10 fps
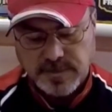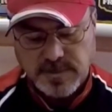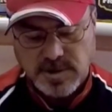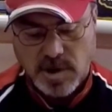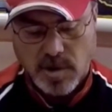
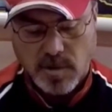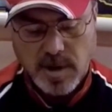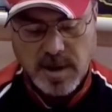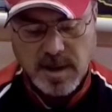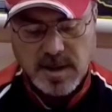So
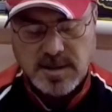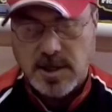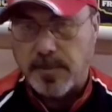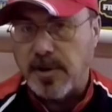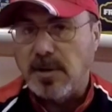
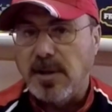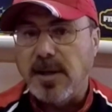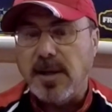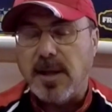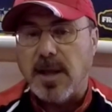
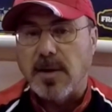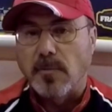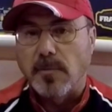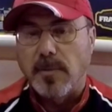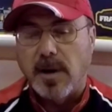typically in